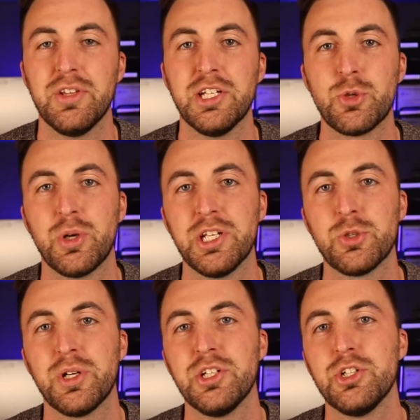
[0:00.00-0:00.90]
the
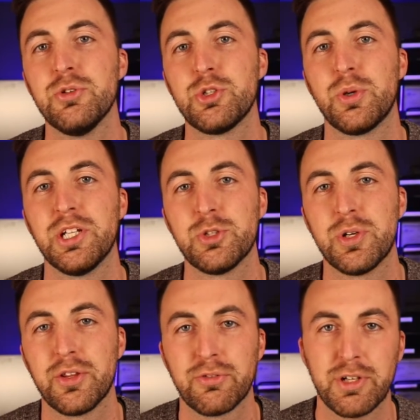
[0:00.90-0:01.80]

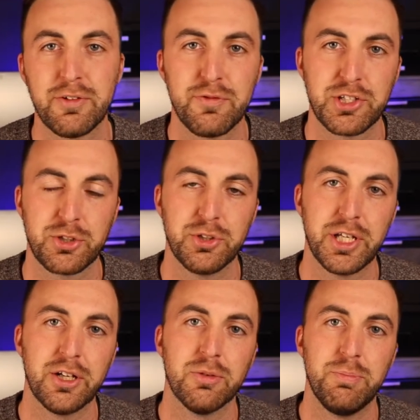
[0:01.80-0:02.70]
2022-2023 fiscal
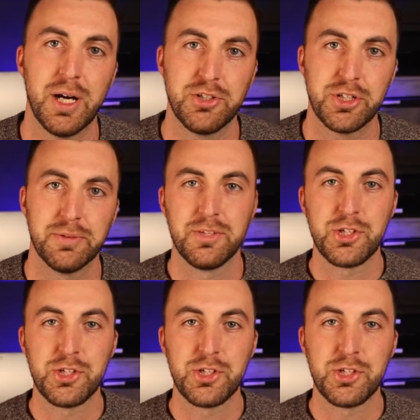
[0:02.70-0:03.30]
year budget.